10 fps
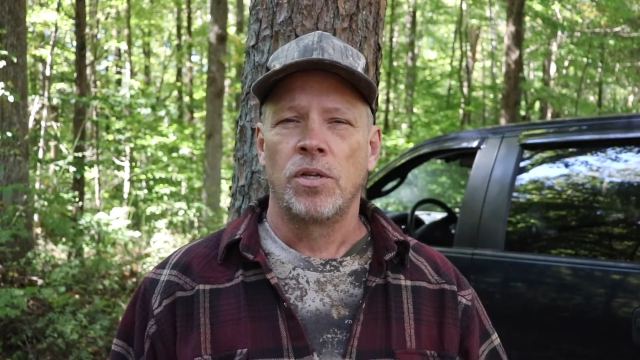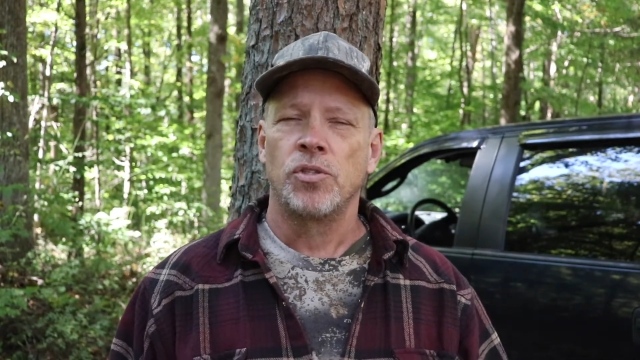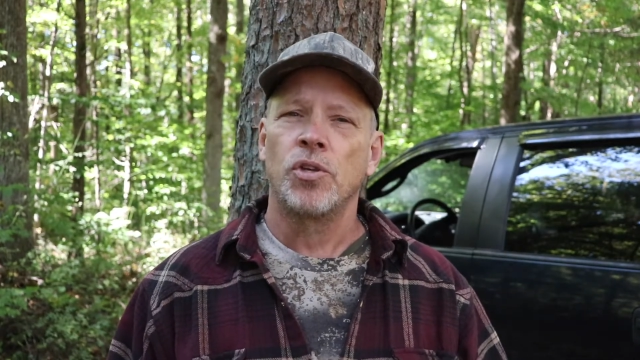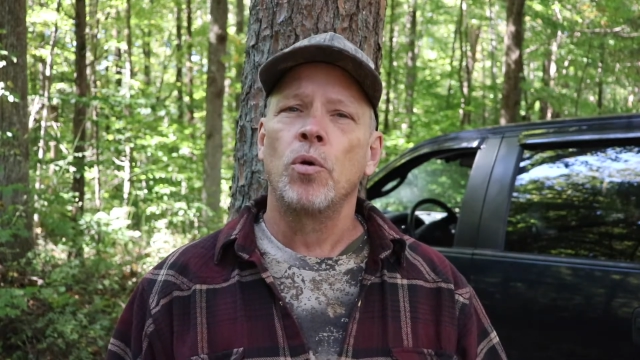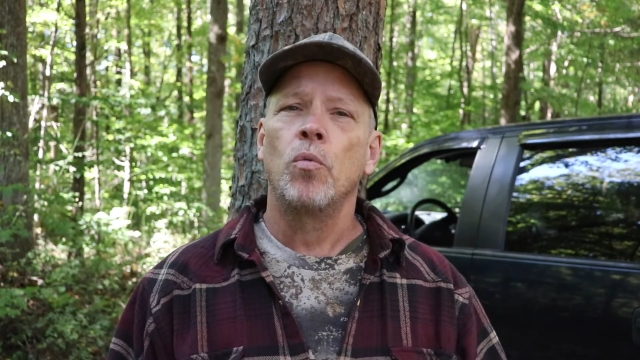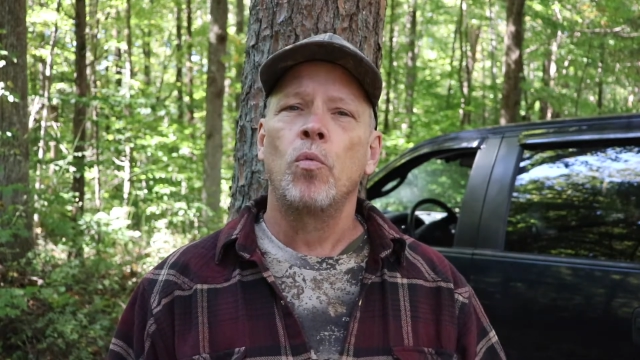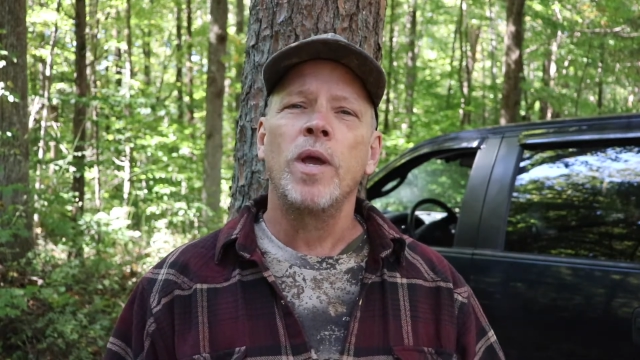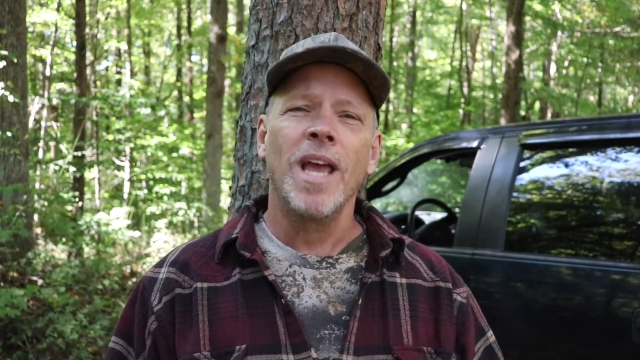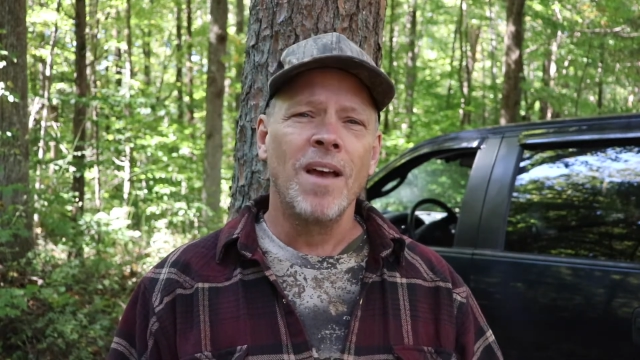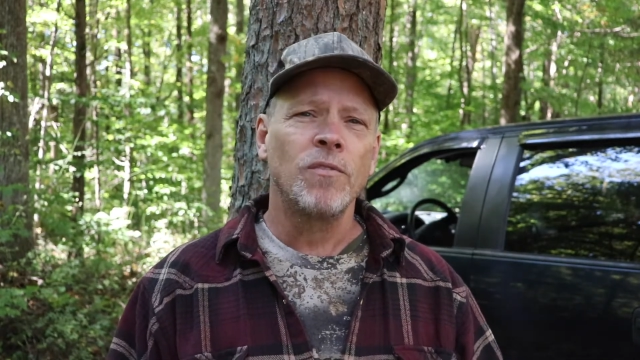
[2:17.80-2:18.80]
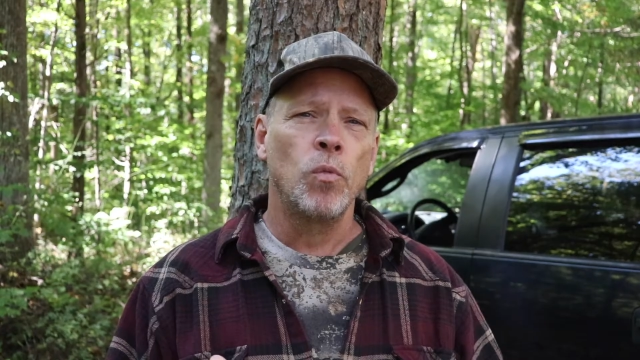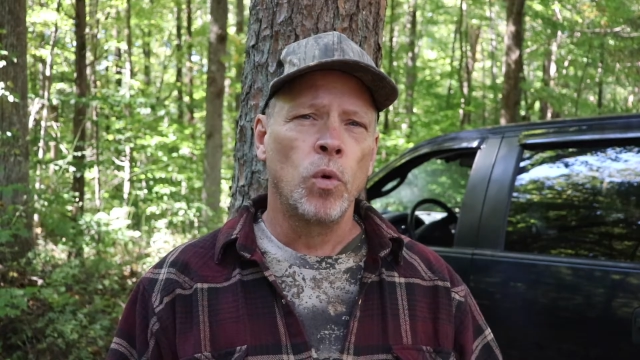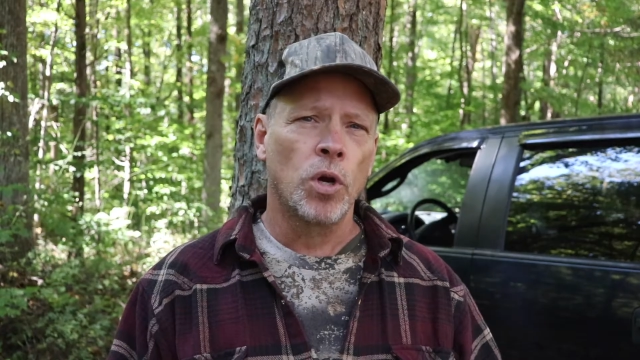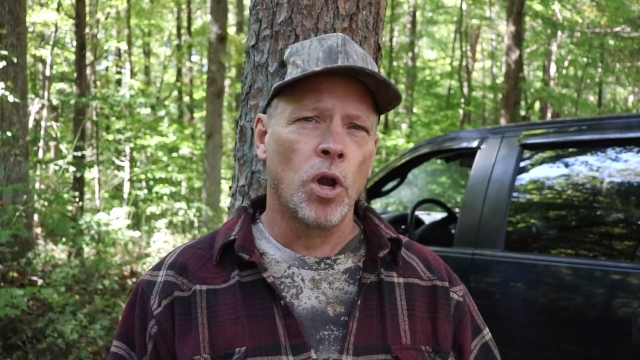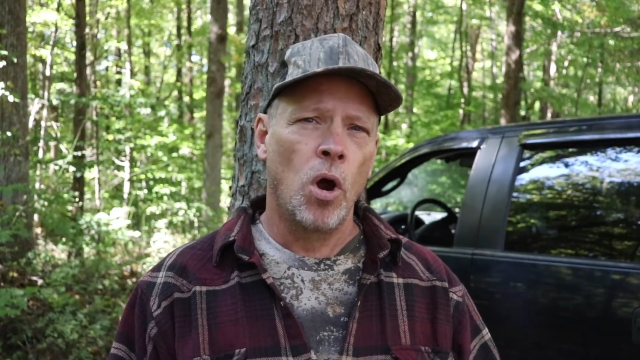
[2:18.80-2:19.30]
So we have to
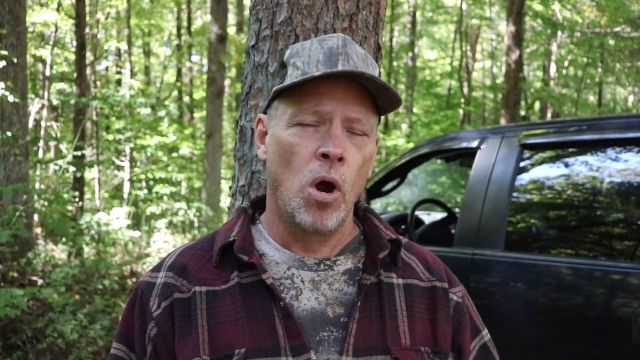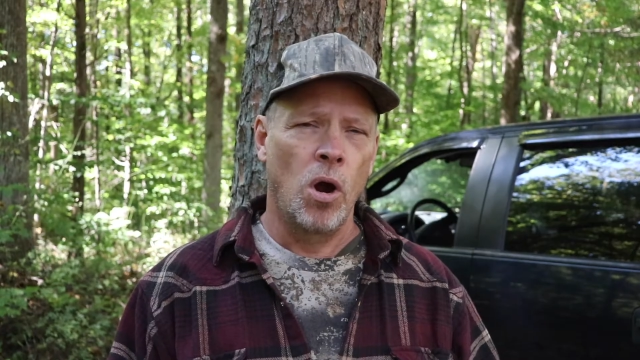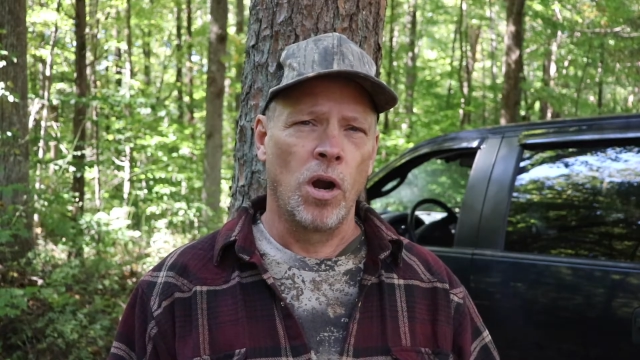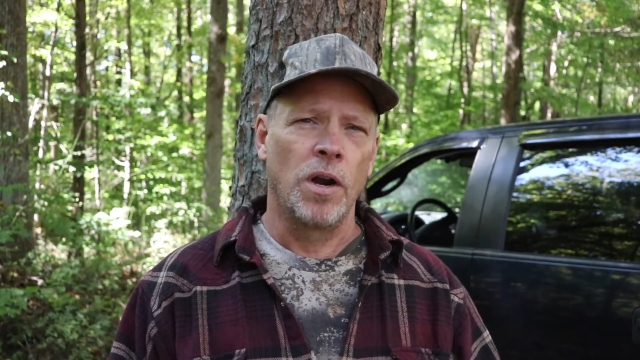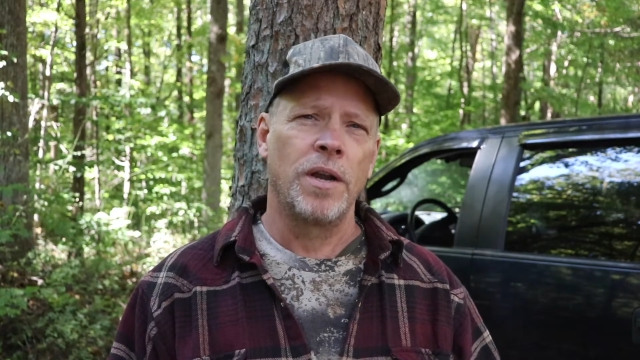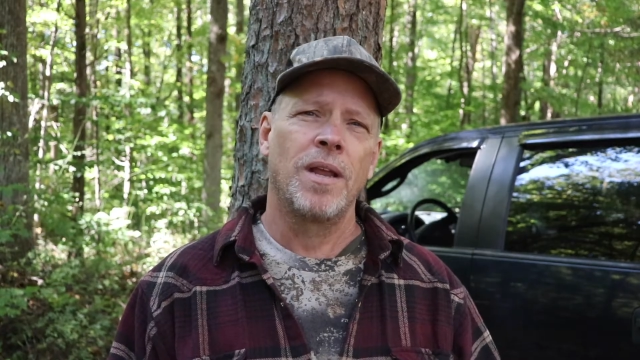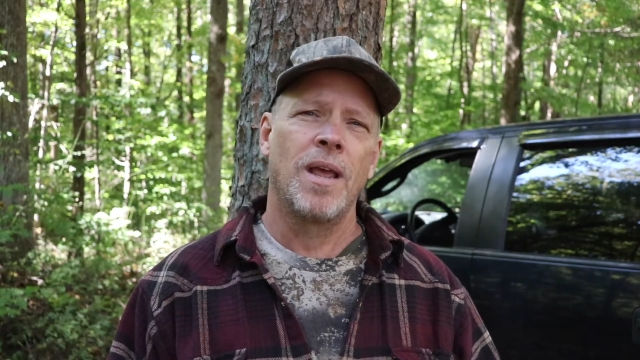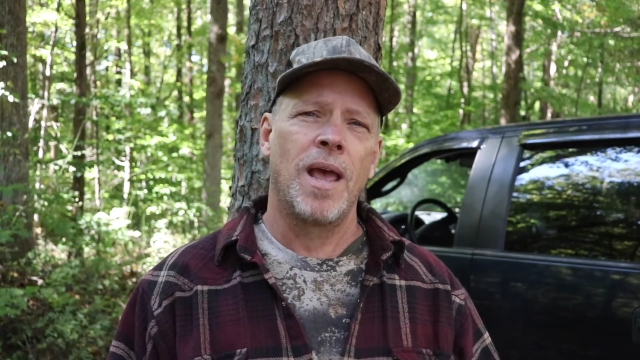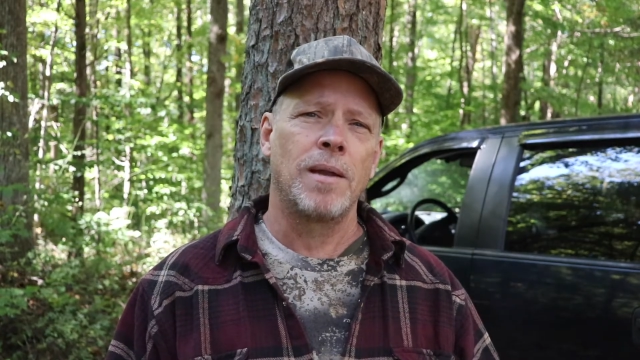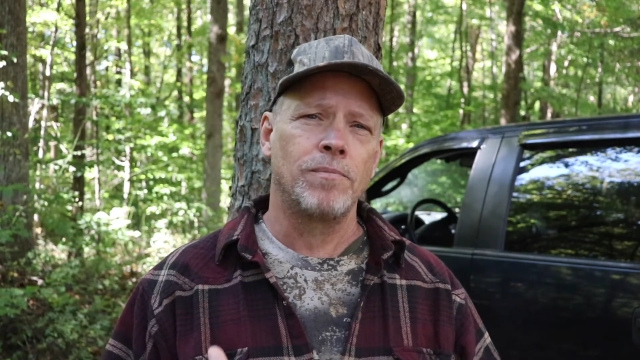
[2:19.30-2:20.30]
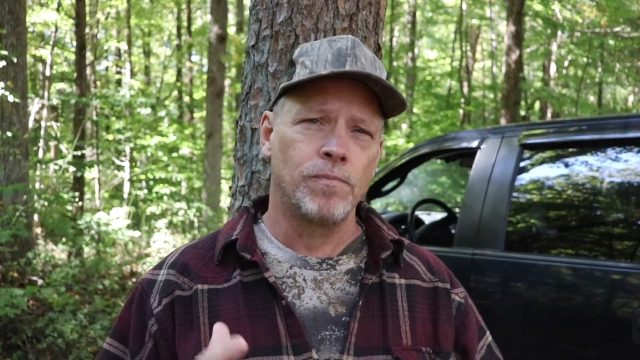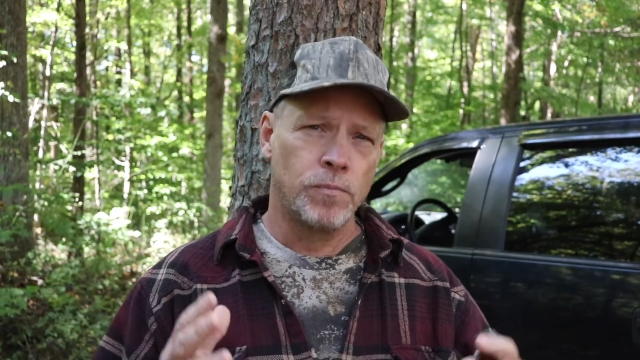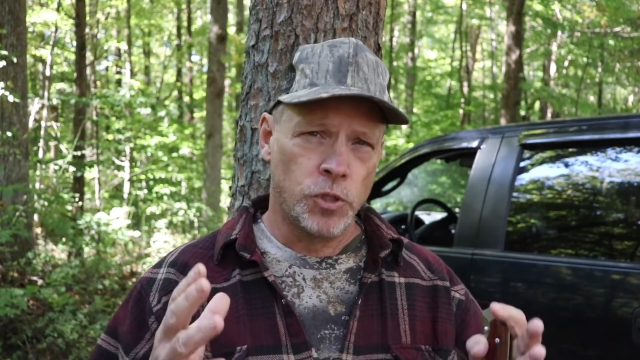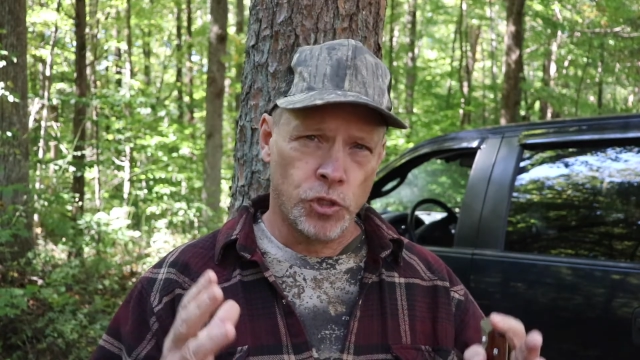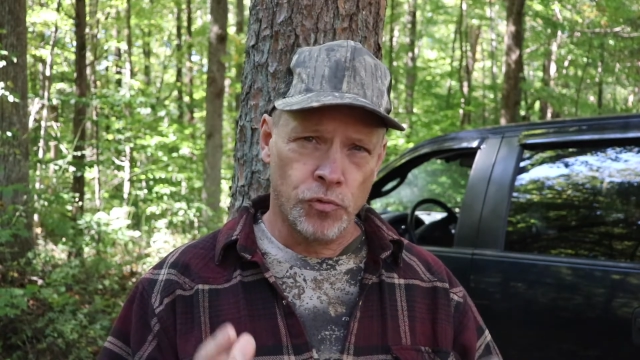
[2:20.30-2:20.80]
work hard at
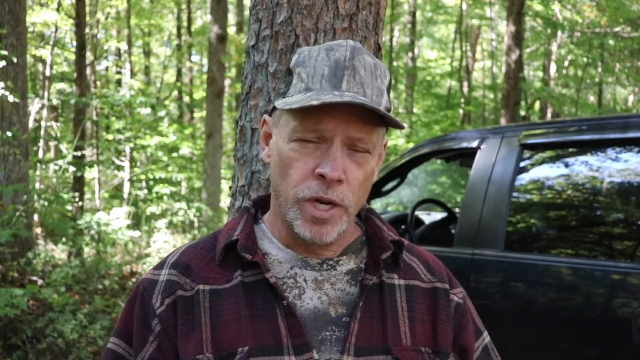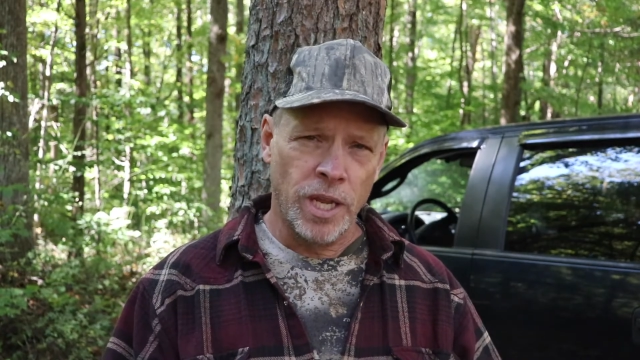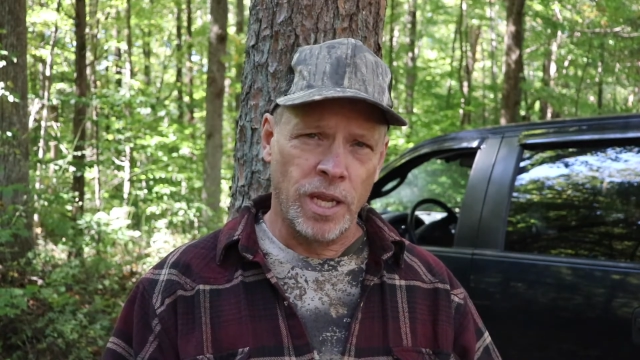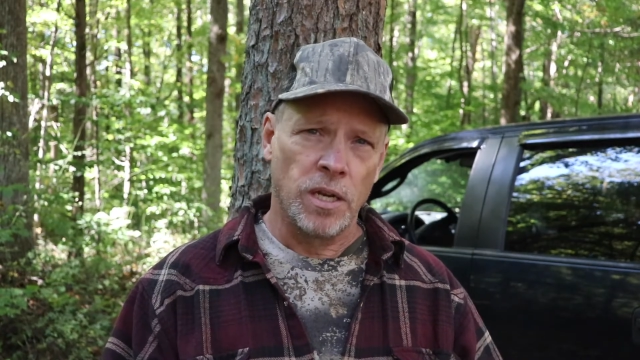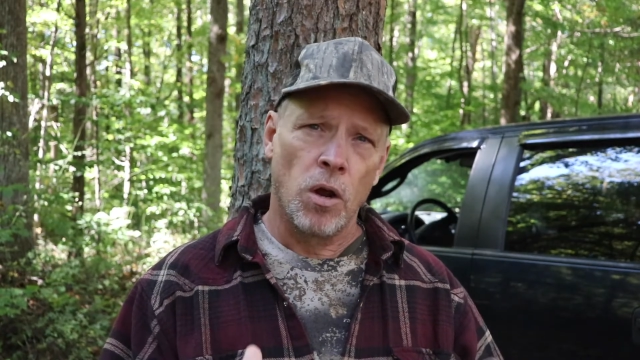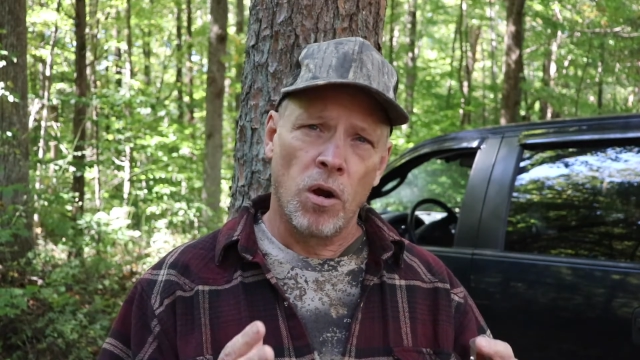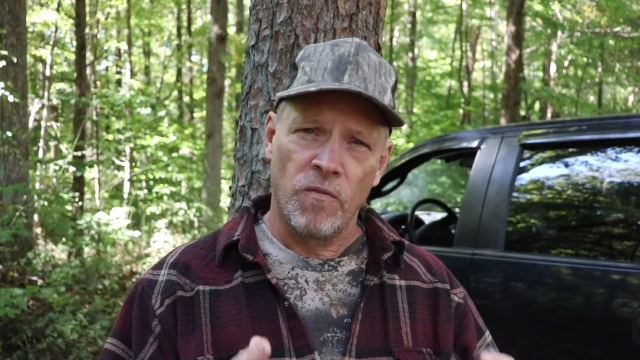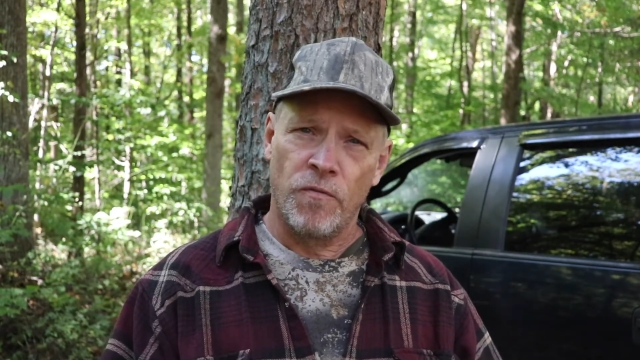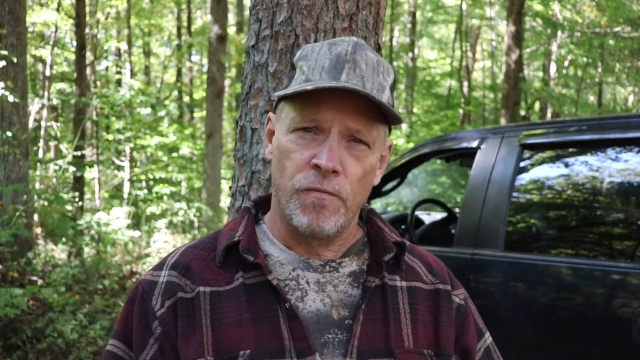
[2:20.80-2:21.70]
shrinking our